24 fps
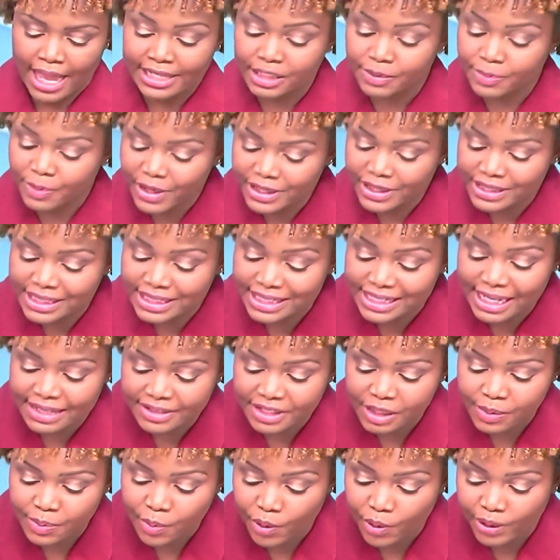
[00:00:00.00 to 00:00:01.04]
As the president said
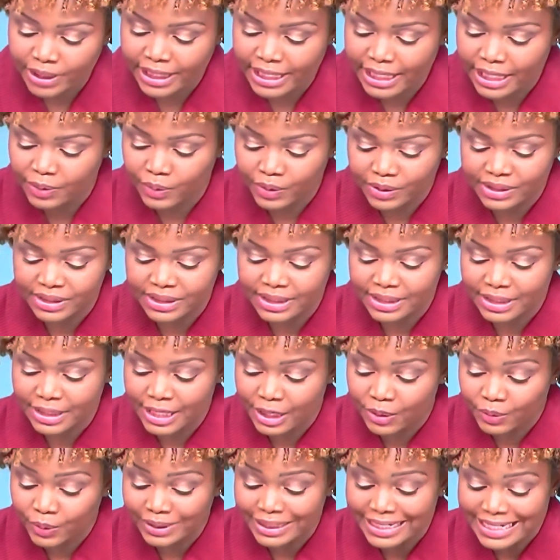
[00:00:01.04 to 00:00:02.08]
this morning,
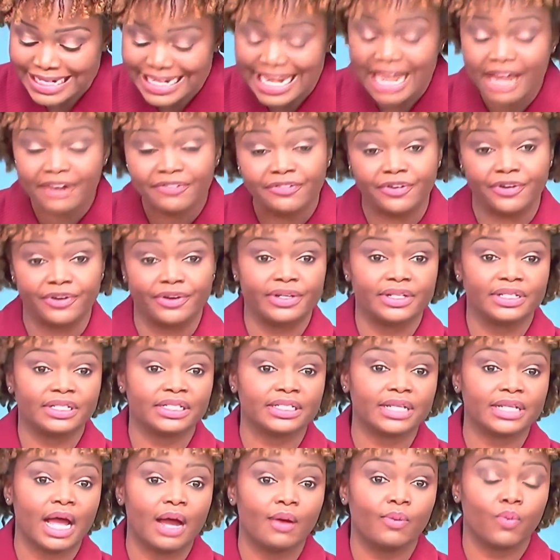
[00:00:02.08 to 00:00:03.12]
he will never
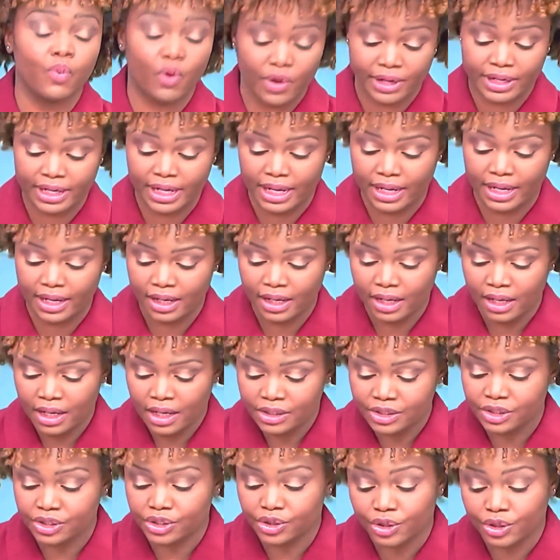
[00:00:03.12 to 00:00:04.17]
stop working
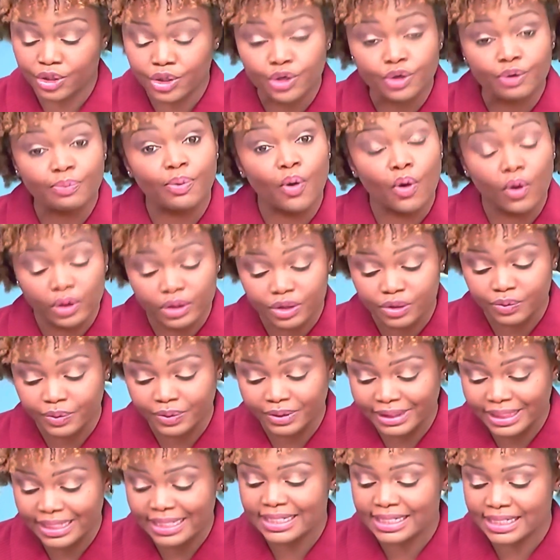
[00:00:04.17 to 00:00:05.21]
to secure Paul's
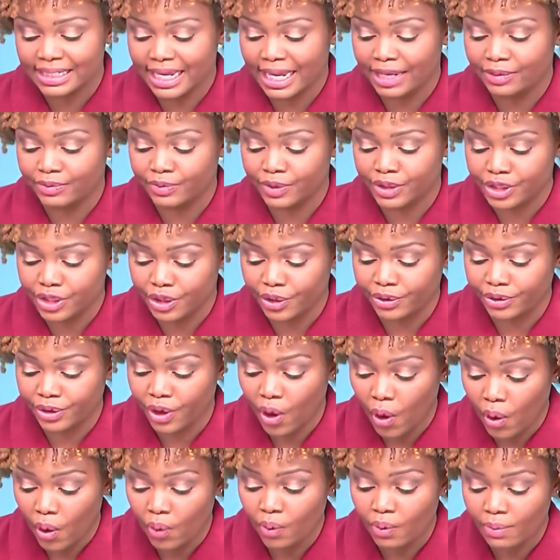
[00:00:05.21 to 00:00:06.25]
release and return
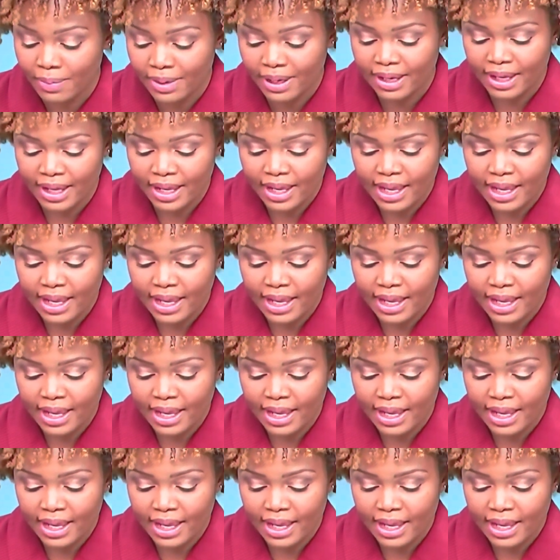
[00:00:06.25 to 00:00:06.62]
home.